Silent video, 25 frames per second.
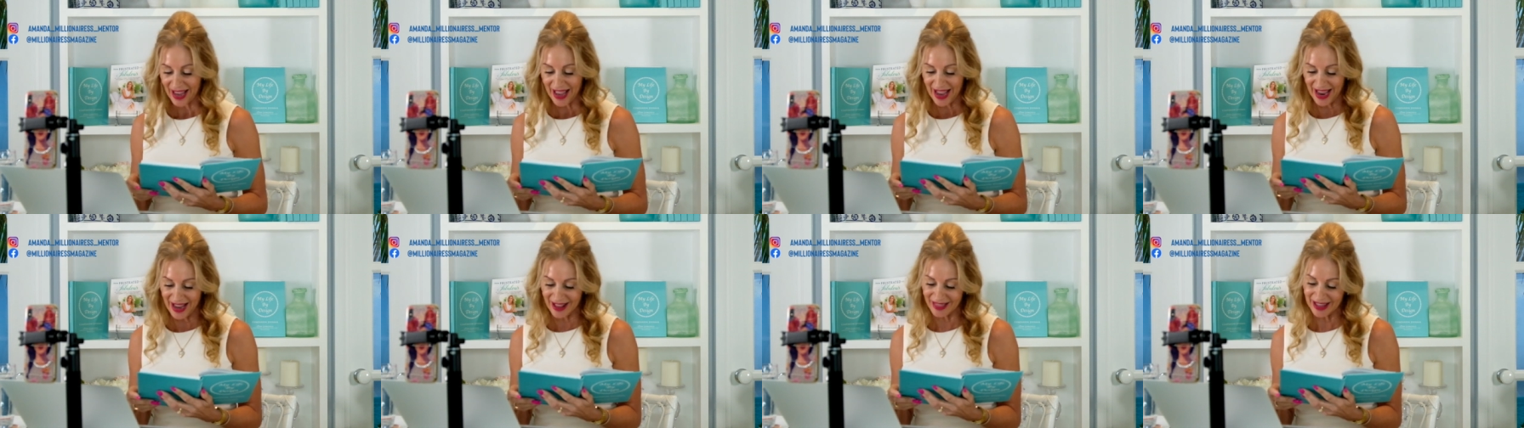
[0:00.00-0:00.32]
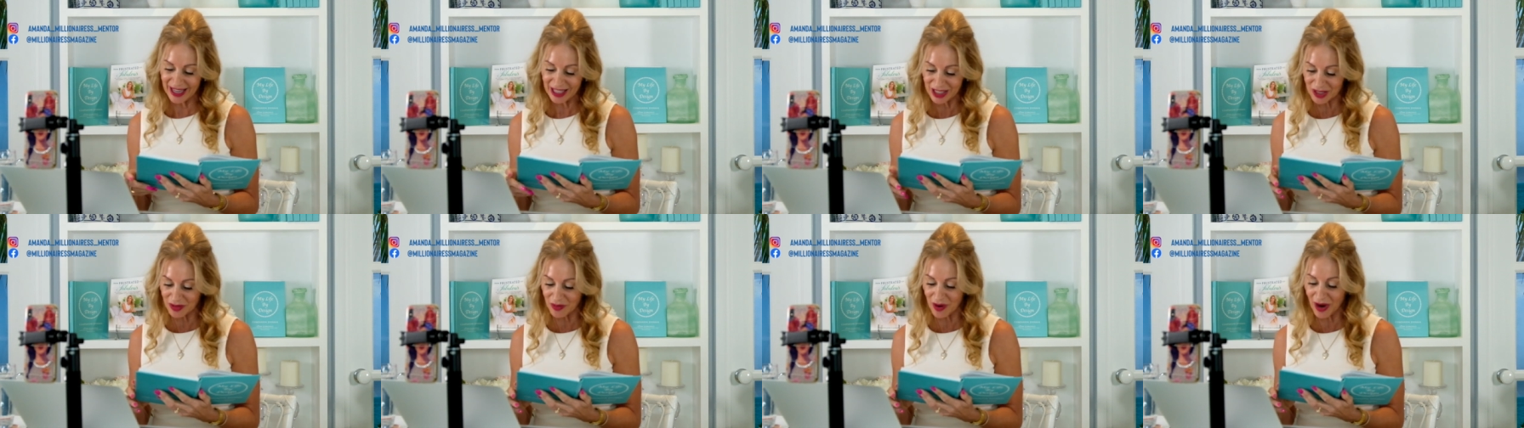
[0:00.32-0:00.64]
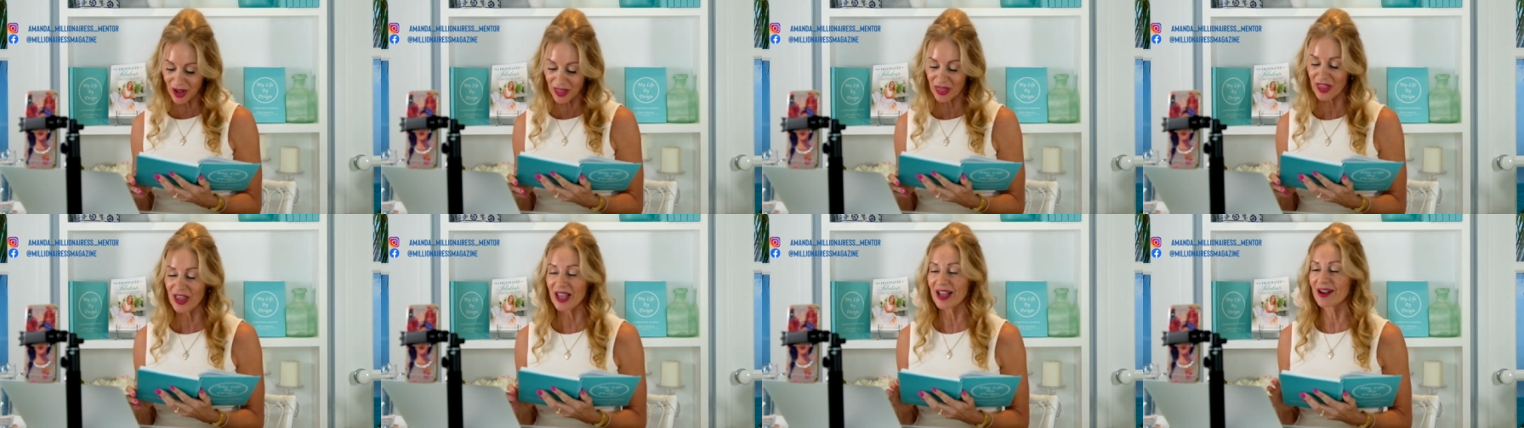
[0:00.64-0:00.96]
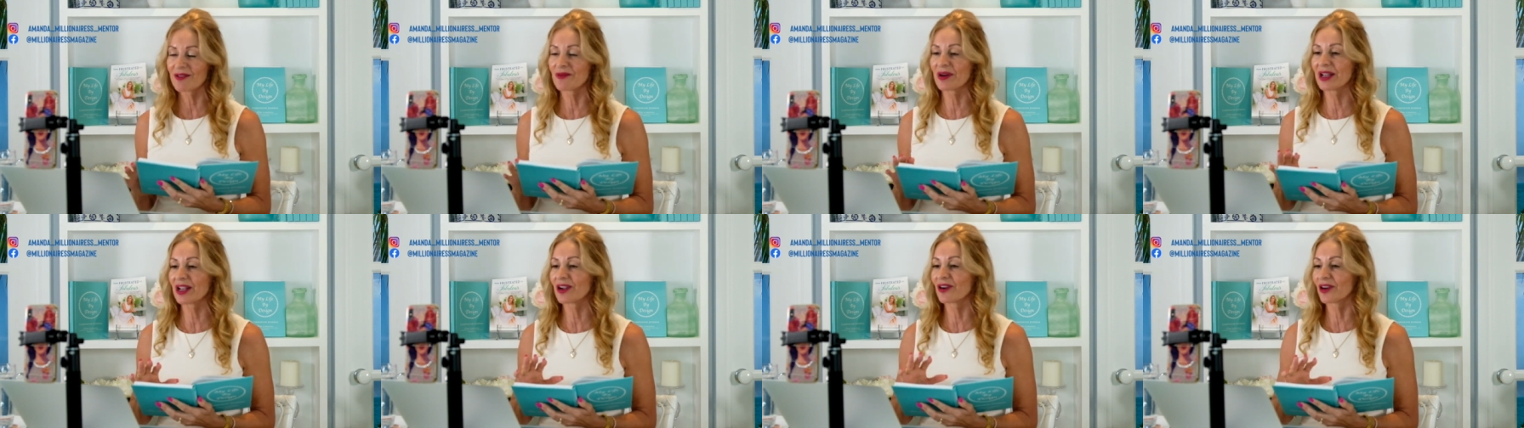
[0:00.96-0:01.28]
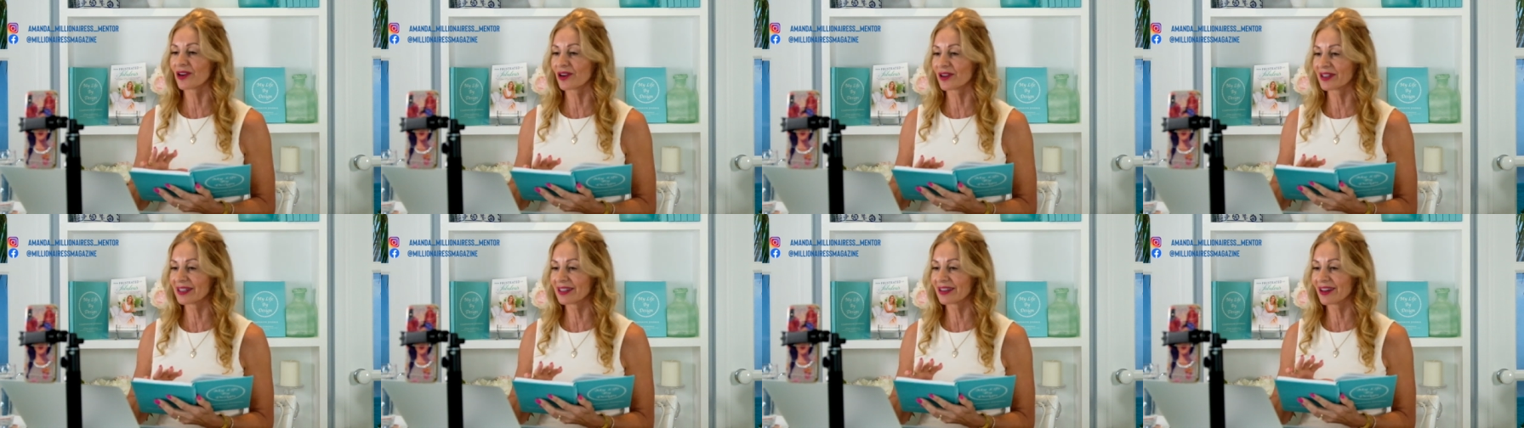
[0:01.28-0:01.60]
And that's why I think we
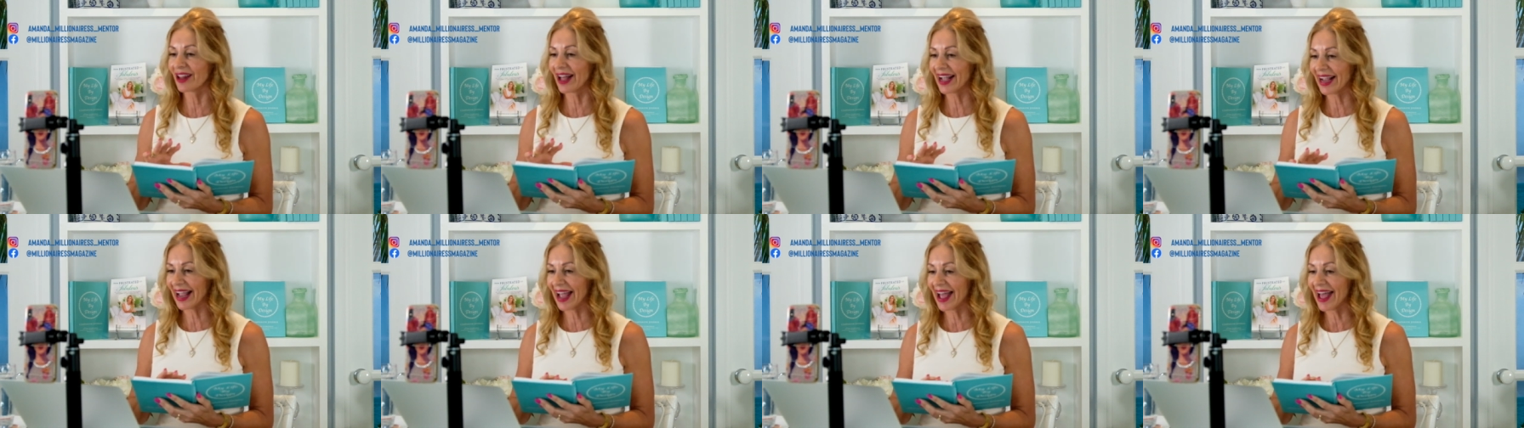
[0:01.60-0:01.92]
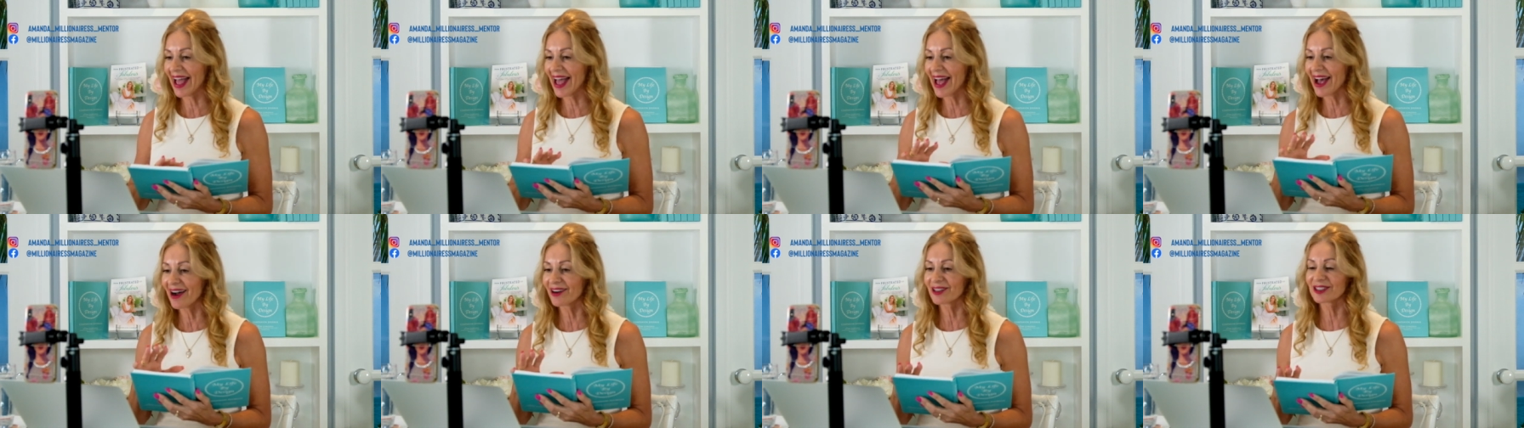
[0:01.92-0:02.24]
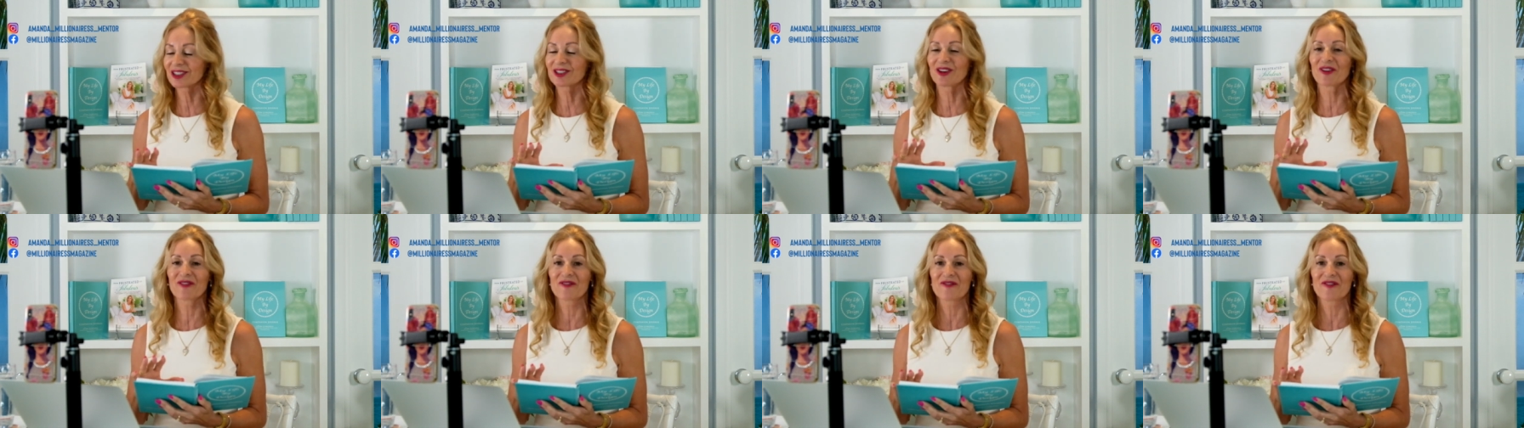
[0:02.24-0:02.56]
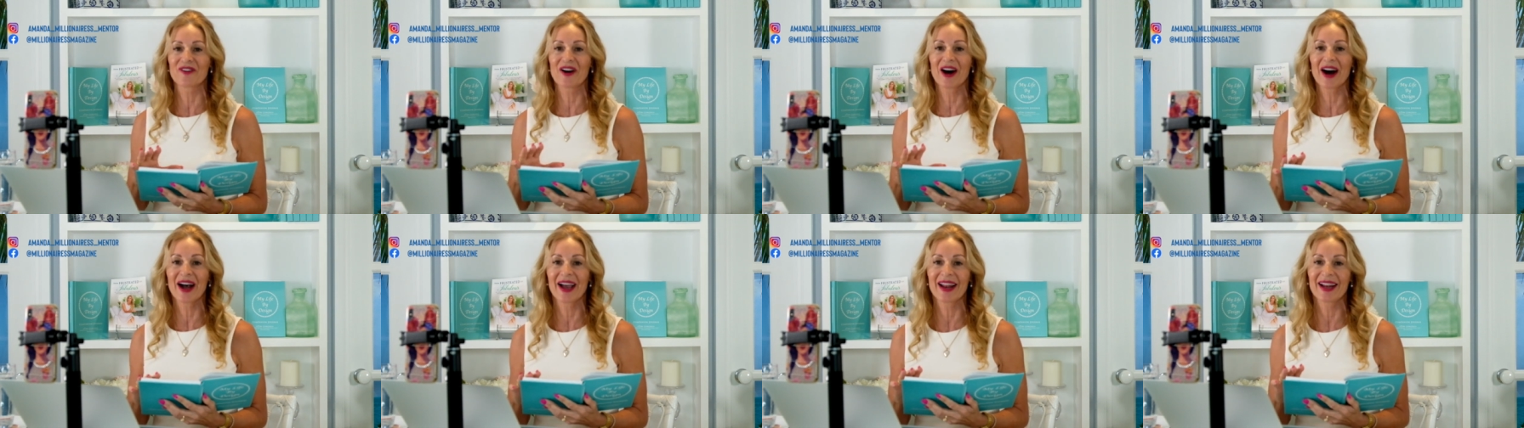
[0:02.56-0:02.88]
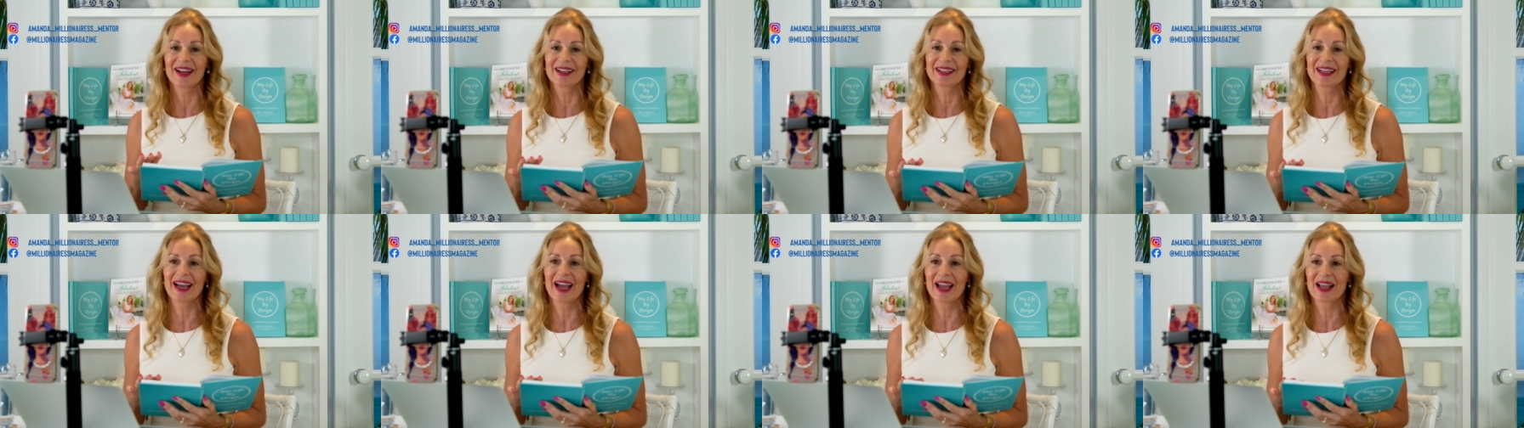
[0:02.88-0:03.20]
got on like a house on fire
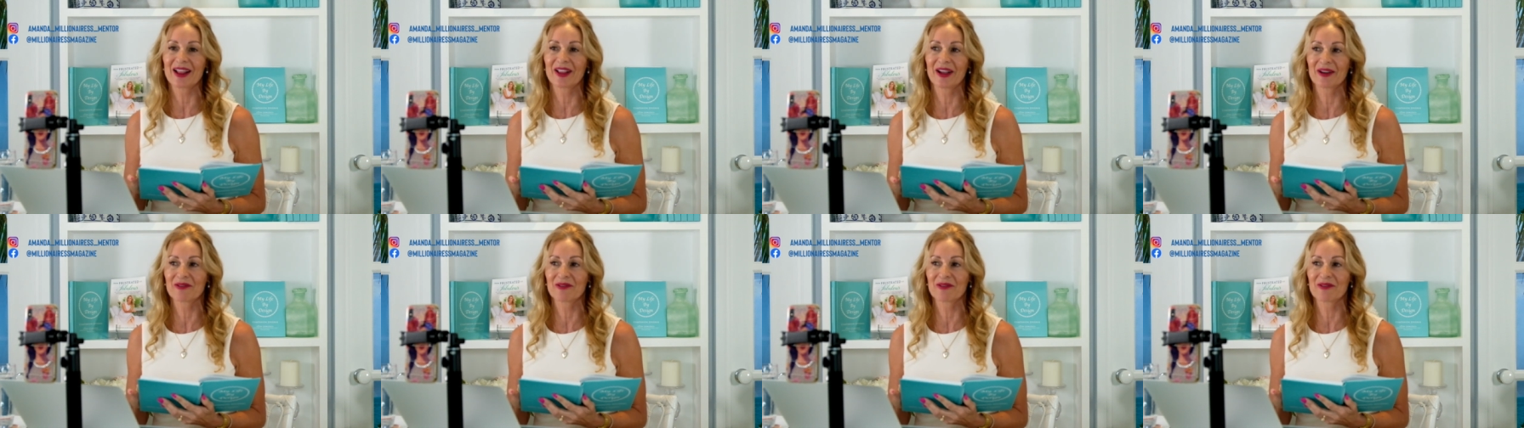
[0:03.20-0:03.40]
today.